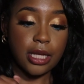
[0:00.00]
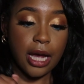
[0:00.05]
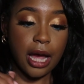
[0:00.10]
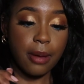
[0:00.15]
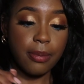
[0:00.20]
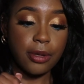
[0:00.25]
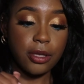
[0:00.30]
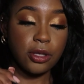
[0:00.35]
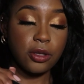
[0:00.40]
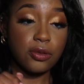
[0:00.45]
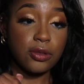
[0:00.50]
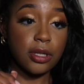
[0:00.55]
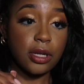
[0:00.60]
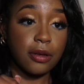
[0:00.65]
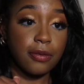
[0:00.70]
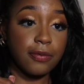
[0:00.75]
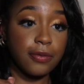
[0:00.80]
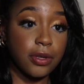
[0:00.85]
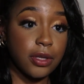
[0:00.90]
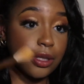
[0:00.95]
like I've been using
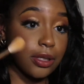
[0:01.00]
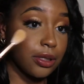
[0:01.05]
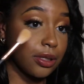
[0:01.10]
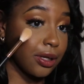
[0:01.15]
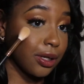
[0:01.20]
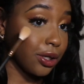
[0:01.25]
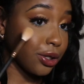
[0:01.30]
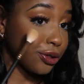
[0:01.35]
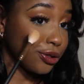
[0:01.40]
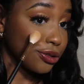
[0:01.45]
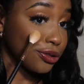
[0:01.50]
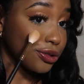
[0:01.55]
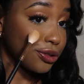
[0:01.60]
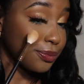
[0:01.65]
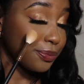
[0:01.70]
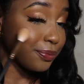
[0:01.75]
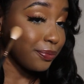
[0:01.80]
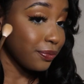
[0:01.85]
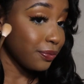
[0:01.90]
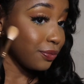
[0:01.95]
it for years,
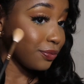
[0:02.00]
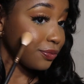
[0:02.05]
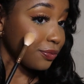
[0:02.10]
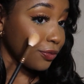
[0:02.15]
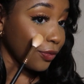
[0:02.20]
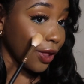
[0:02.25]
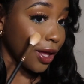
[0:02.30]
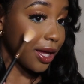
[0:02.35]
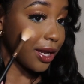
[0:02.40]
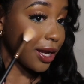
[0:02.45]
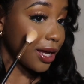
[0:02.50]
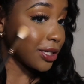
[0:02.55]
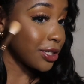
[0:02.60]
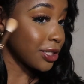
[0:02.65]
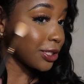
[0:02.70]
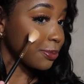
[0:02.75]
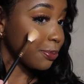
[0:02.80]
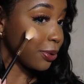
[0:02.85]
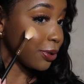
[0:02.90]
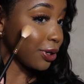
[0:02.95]
and I
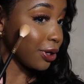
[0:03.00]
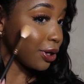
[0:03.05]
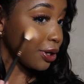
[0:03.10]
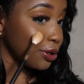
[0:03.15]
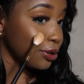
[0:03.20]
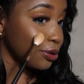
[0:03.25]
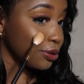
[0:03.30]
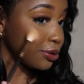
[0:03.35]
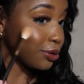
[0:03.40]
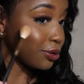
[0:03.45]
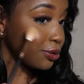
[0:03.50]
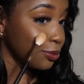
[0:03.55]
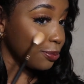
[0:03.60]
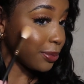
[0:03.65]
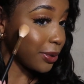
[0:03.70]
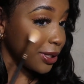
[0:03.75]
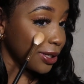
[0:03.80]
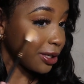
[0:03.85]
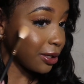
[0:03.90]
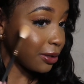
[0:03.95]
just put a little
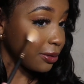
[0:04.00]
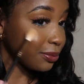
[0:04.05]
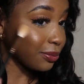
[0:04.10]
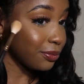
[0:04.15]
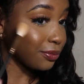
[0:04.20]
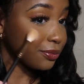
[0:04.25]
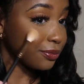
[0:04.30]
bit